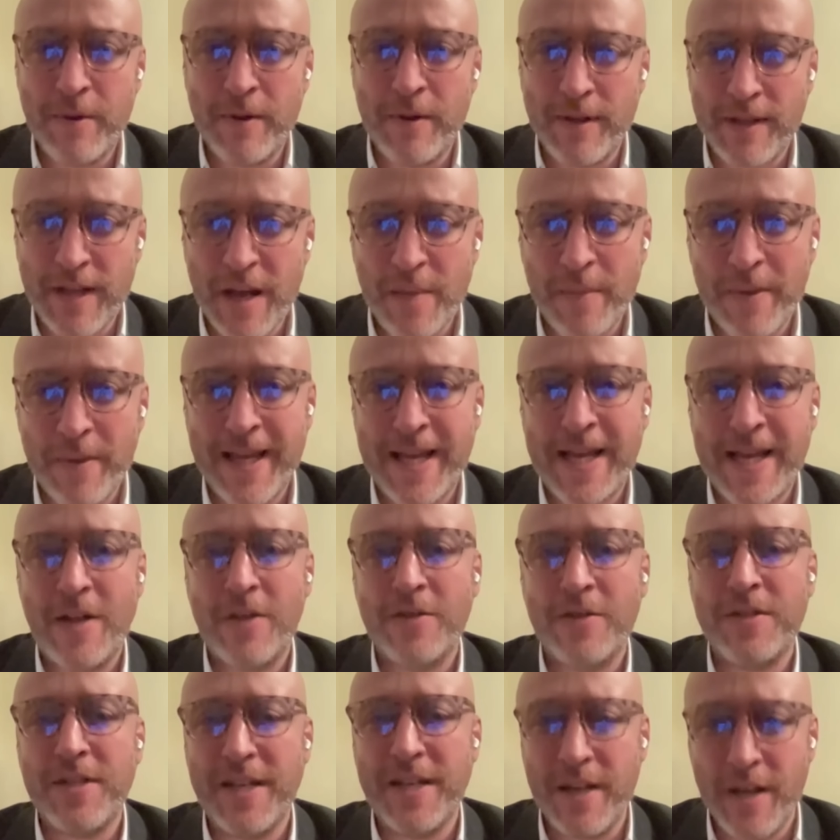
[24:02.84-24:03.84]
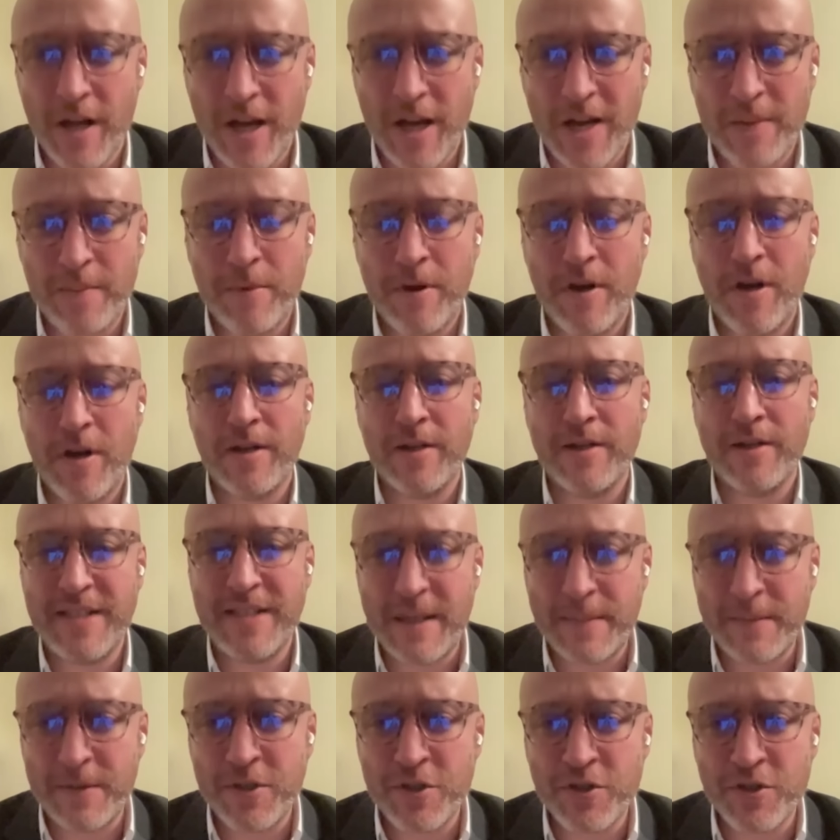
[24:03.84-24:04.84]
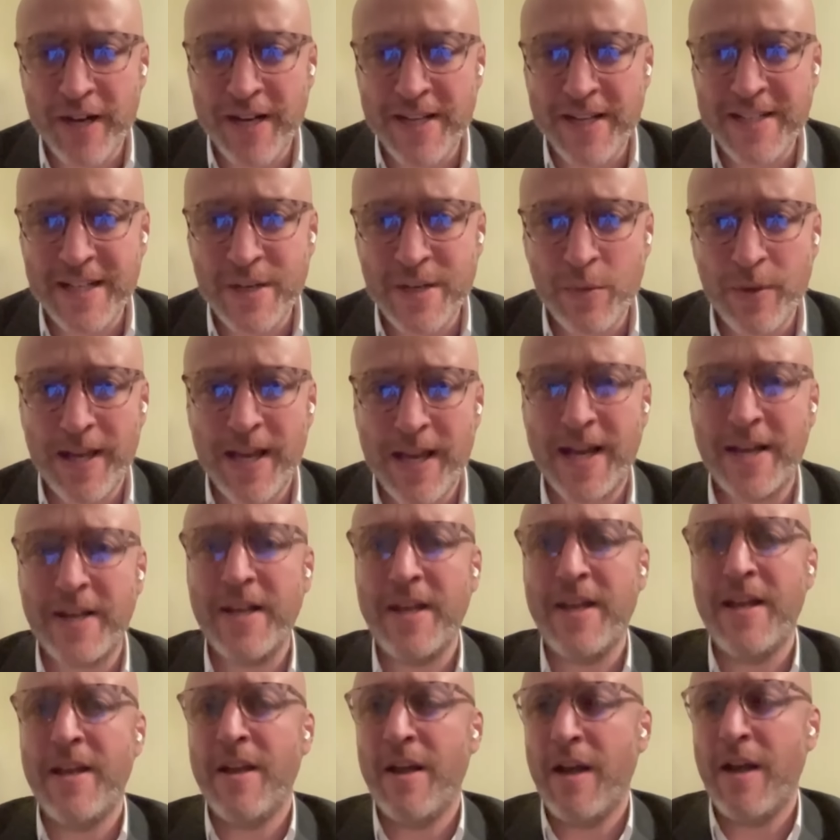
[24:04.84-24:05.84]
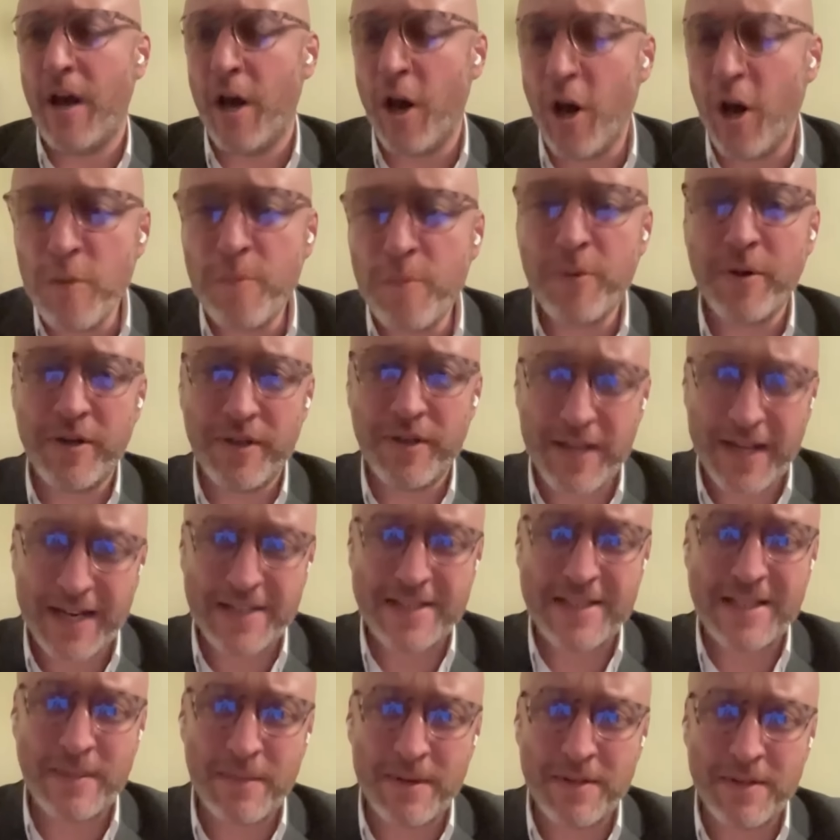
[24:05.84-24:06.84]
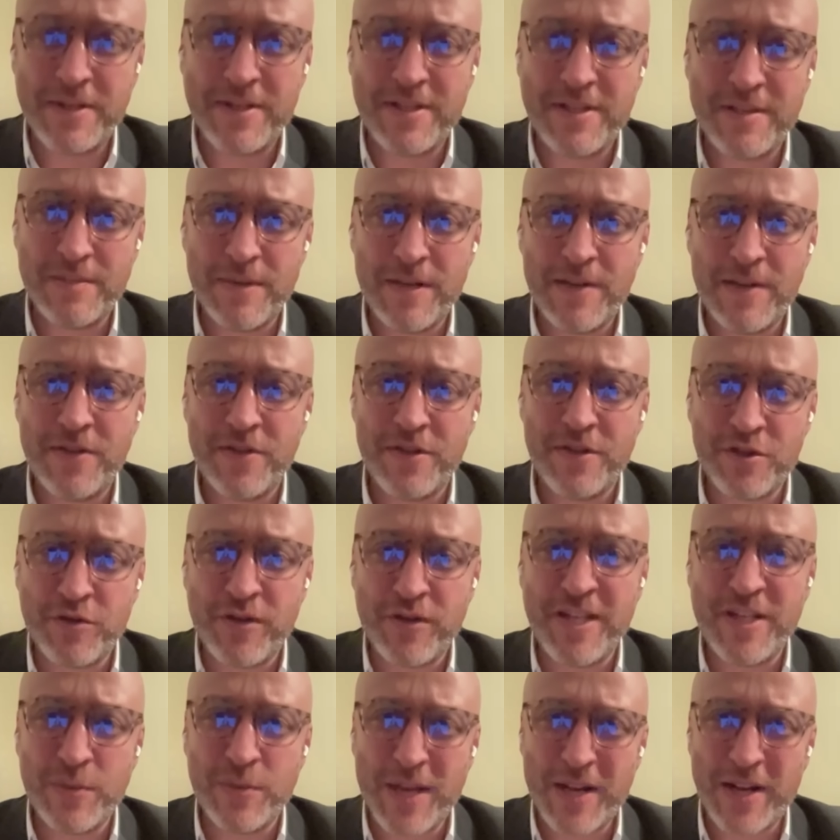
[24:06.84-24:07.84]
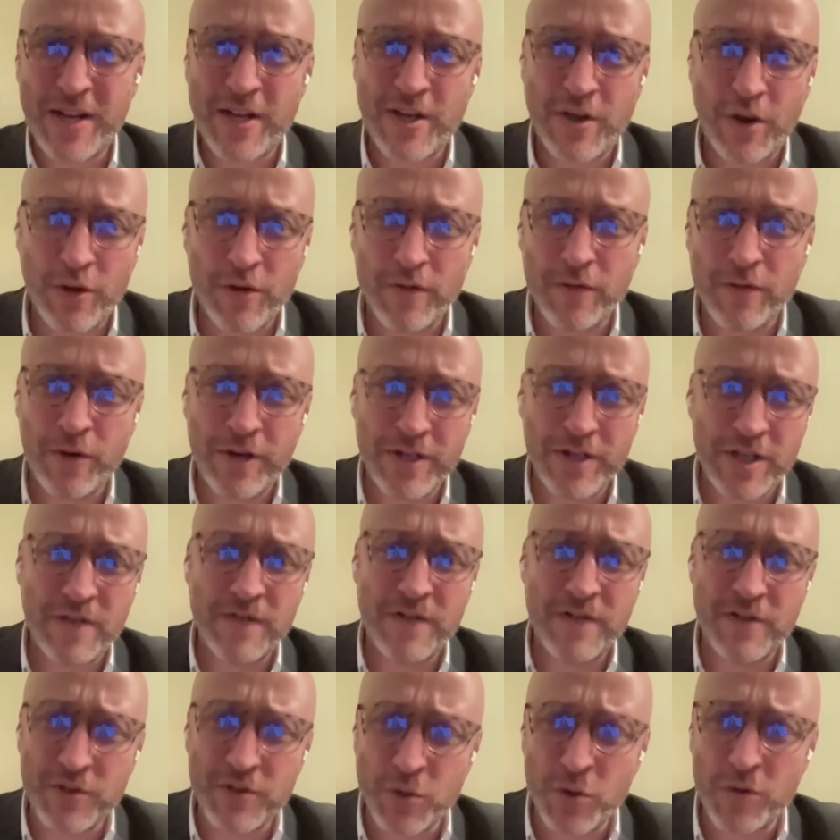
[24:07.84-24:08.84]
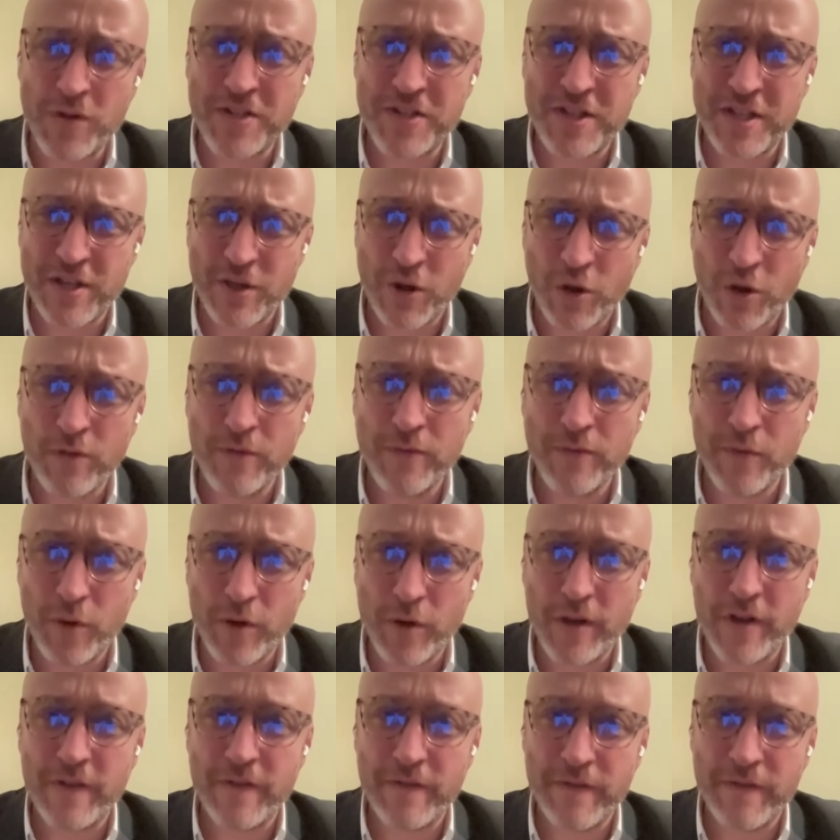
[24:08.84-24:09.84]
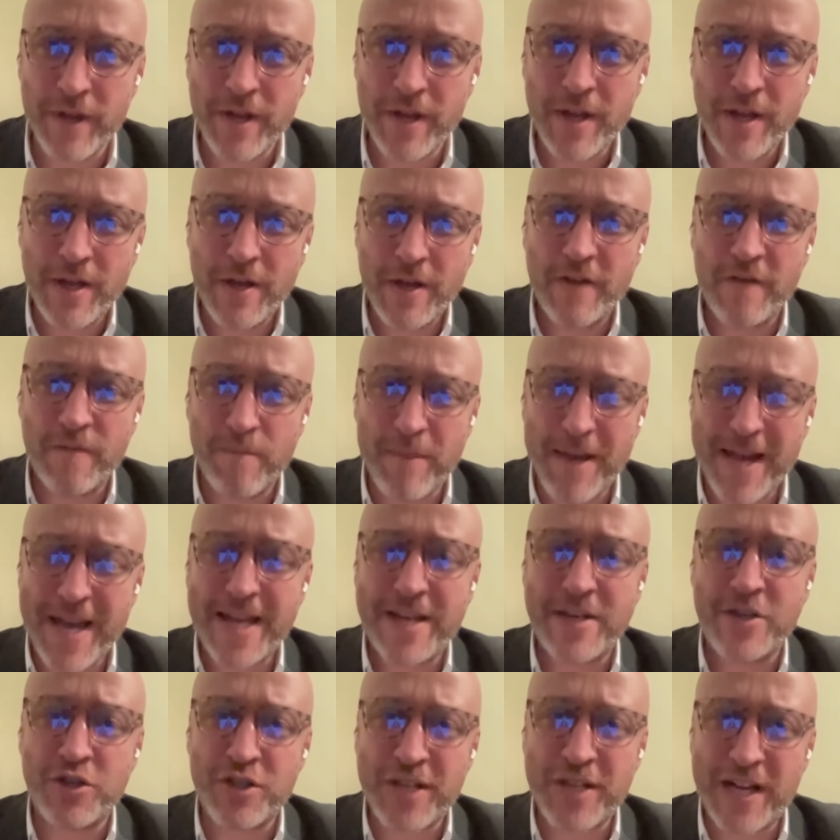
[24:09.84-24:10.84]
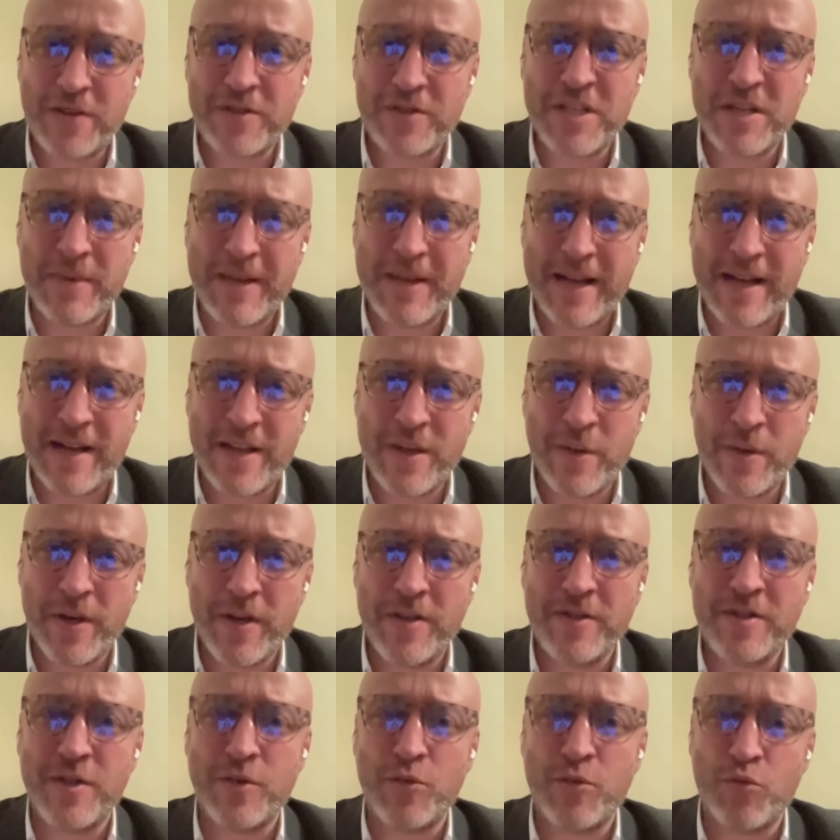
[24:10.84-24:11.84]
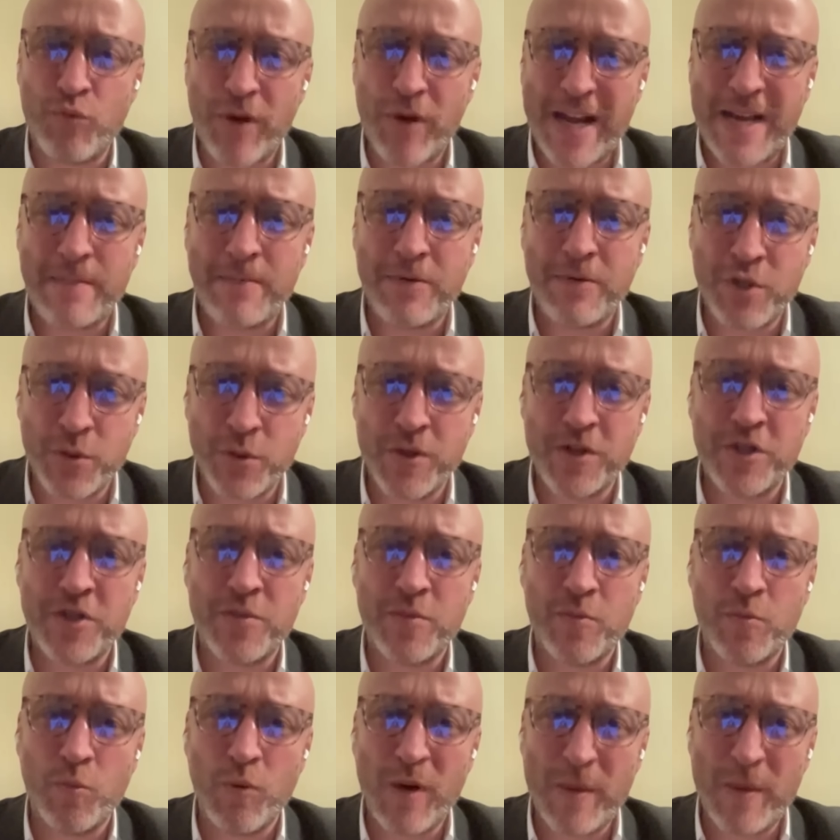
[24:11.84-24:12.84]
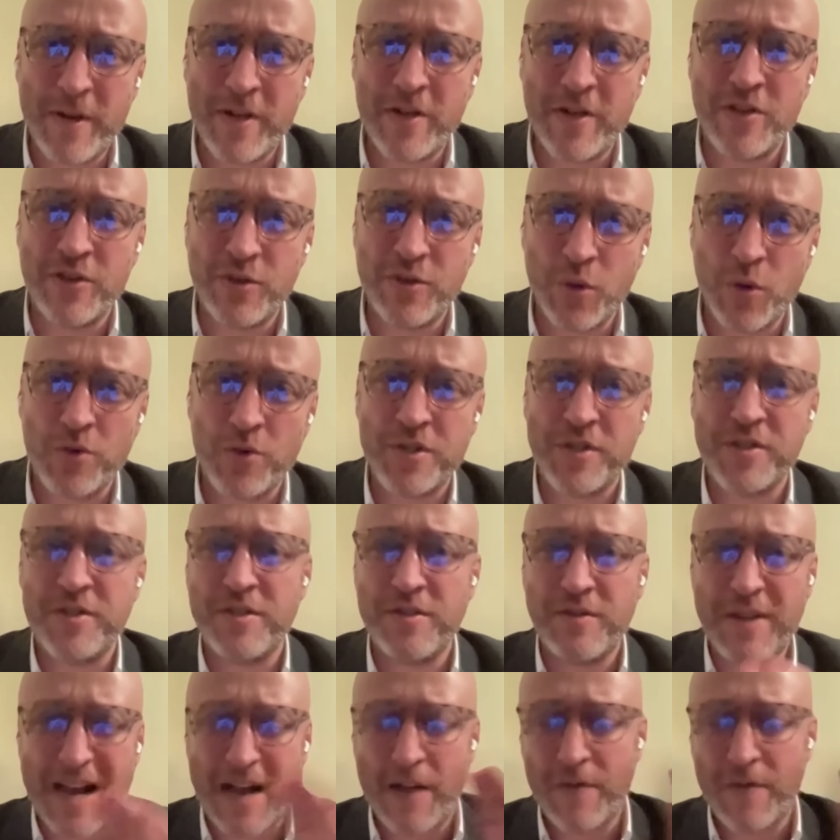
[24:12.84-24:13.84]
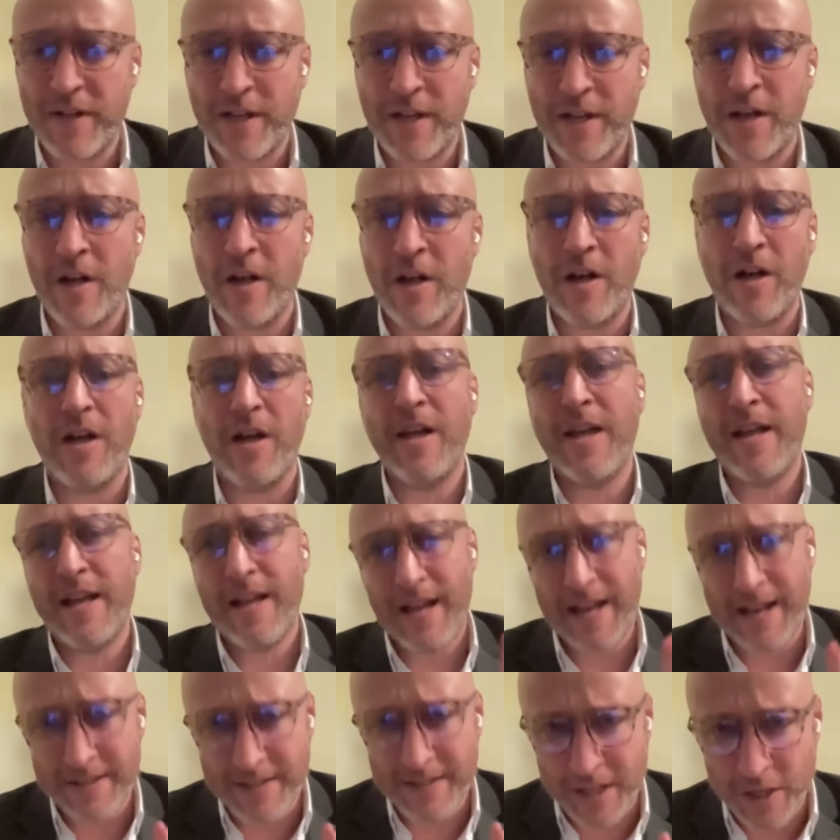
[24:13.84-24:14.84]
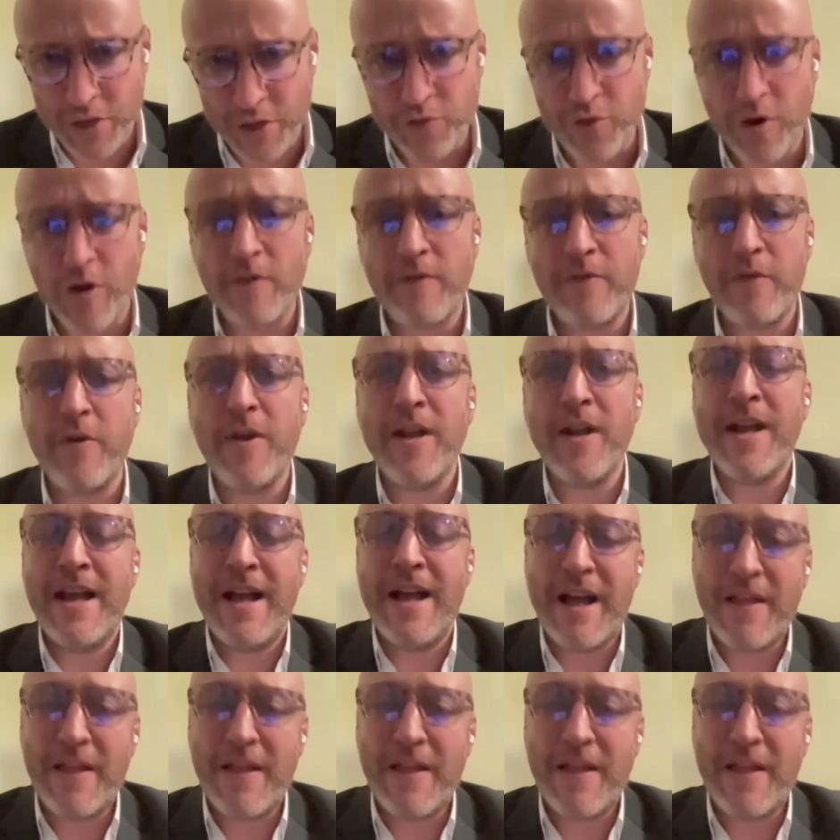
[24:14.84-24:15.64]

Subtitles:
people coming out in Hyde Park and demonstrating. We had open anti-Semitism in the streets. We had a convoy, I don't know if you saw this, a convoy of men shouting about how they were going to rape Jewish women and daughters out of the car as they drove through.